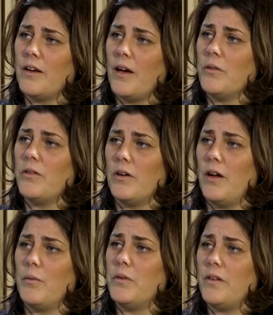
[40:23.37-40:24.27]
counter,
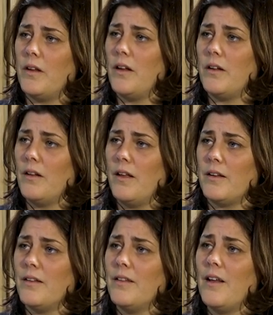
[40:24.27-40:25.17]
I would say that like
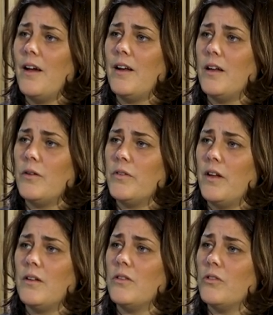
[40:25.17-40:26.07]
nine out of
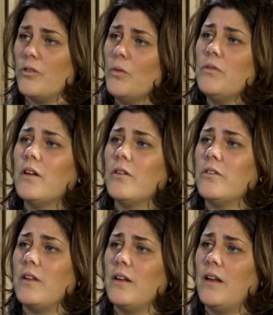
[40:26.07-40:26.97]
ten don't
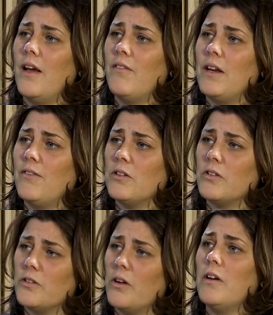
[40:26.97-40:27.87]
understand. They haven't even
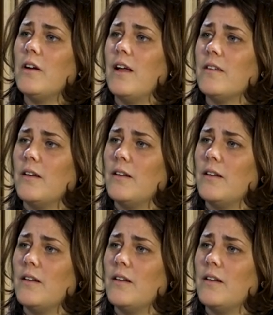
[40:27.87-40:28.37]
started asking